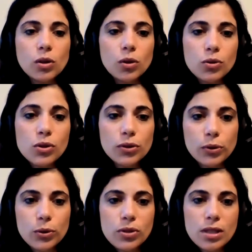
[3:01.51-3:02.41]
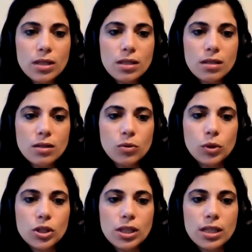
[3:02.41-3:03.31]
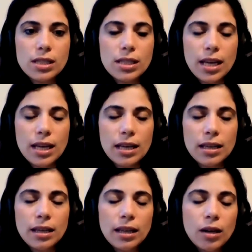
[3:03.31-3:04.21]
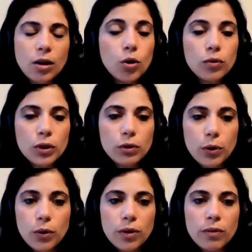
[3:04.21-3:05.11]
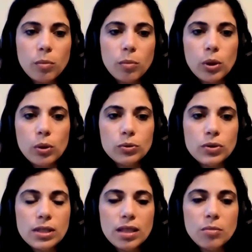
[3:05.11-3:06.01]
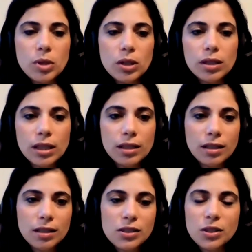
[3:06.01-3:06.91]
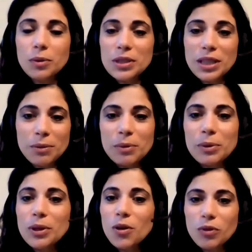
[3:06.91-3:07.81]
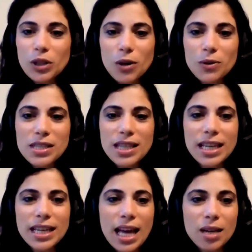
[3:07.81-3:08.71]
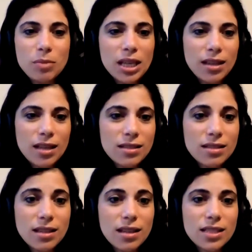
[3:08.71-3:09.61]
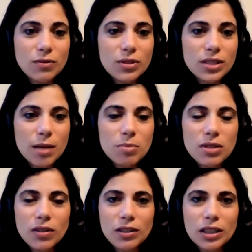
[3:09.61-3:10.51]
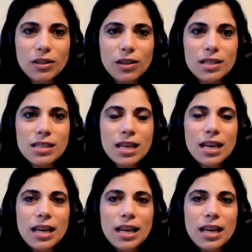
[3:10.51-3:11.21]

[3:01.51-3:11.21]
otosclerosis, which is a overgrowth of the bones in the middle ear. So one day we will hopefully go into the anatomy and then discuss different types of hearing loss.